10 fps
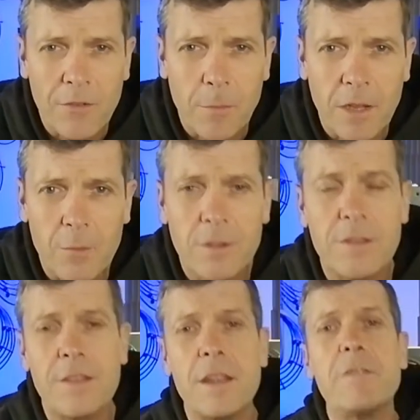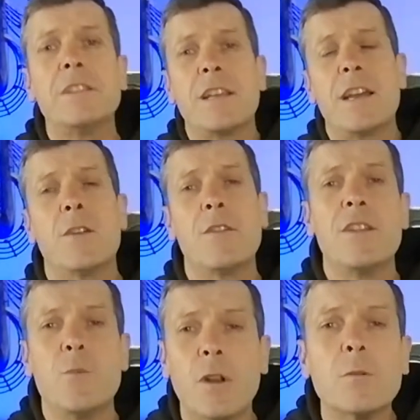familiar with the theory side of it
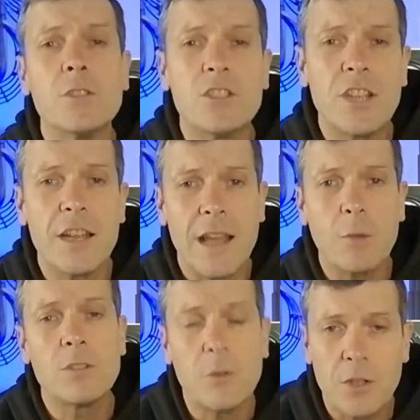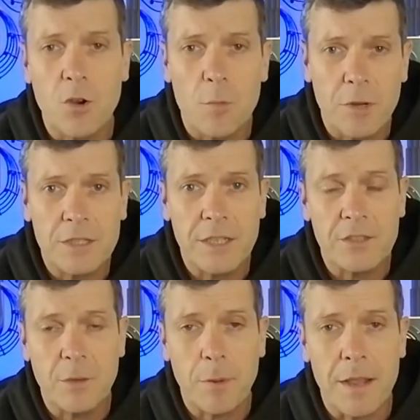and you want to understand how to incorporate it
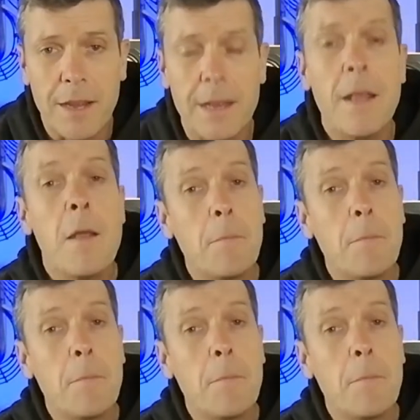into your playing,